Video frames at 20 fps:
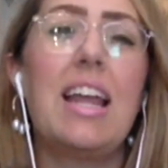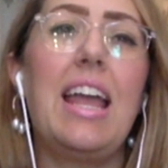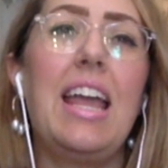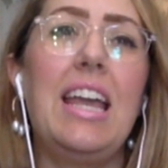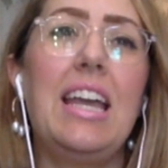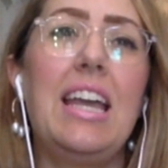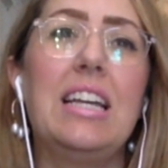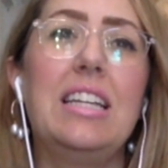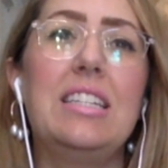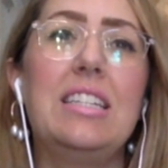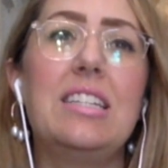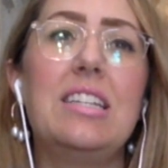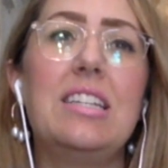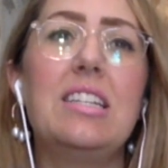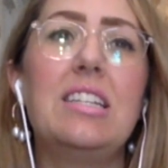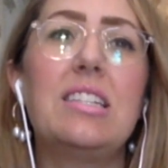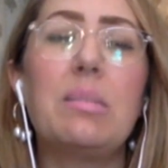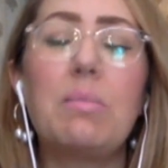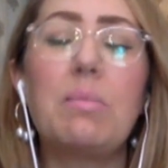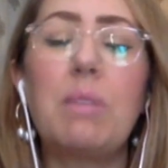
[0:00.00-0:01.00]
And
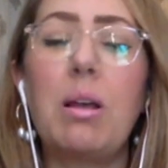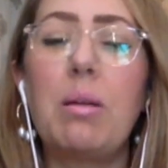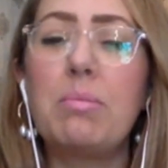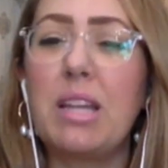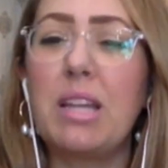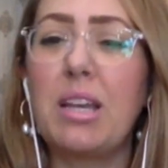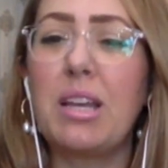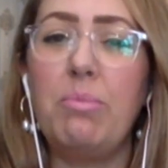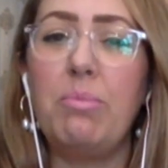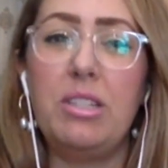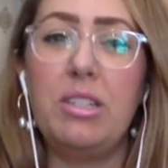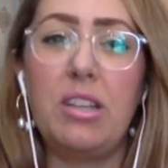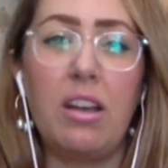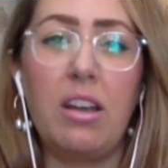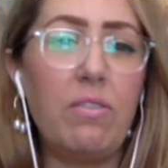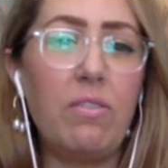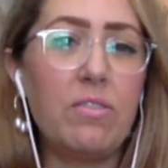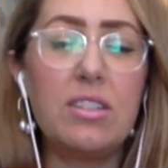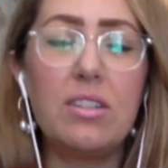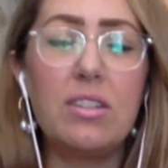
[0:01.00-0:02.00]
sometimes that can be
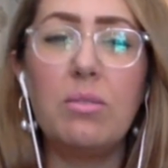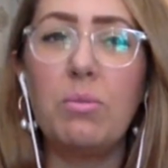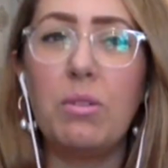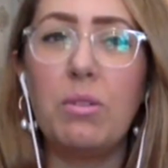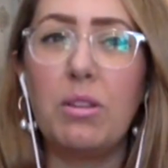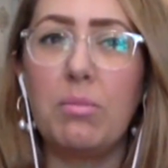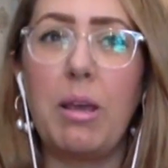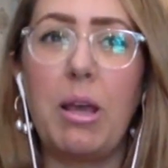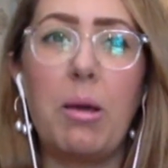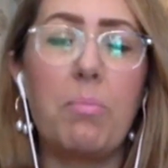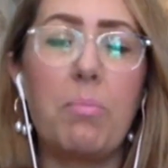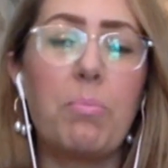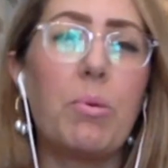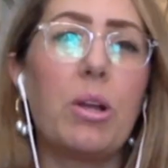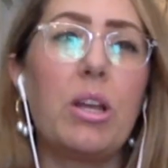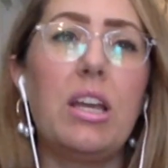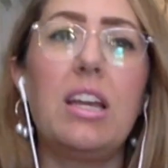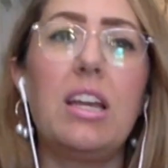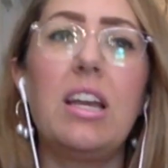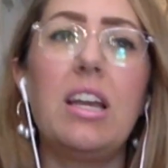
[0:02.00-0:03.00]
tough still with my
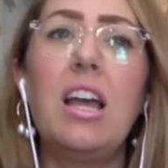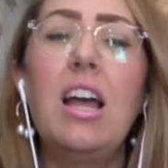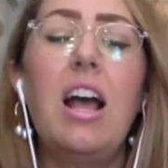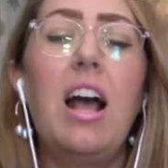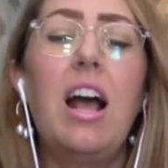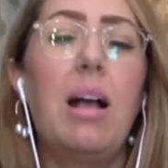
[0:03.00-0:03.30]
upbringing.